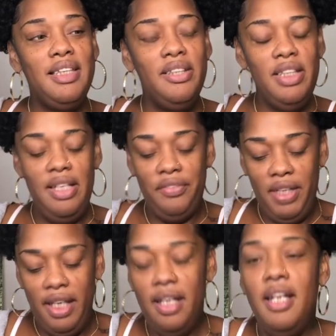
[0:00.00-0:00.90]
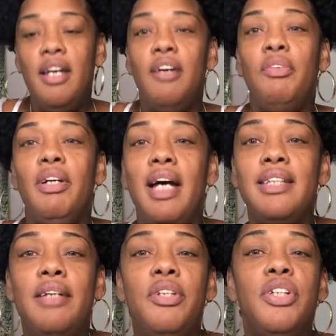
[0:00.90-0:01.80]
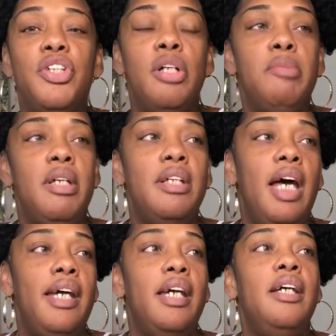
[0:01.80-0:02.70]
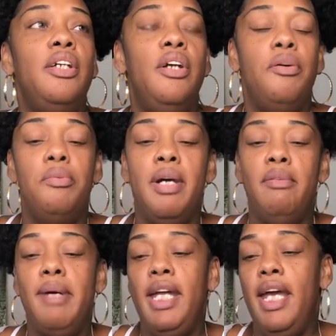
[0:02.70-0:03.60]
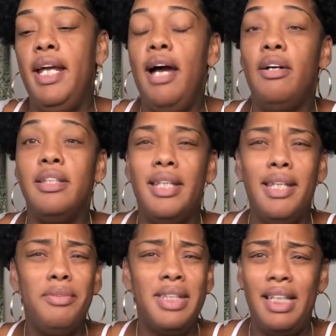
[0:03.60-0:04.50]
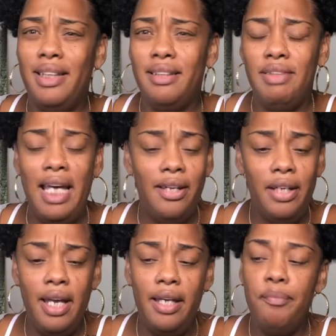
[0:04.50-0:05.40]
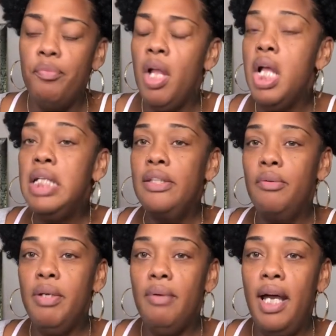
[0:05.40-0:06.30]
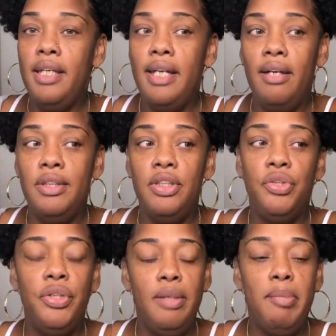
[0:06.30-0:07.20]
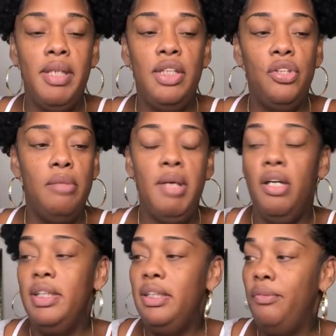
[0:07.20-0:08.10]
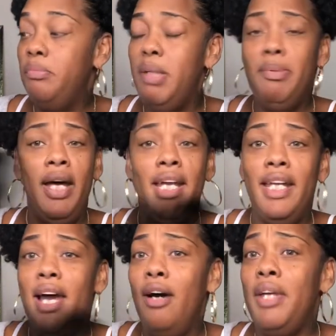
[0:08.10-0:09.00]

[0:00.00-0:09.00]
So then after that, I said, you can show me, like, you know, where everybody hang out. Because I think it was, like, a Saturday night. So we riding down this strip, and he's showing me all these different people hanging out.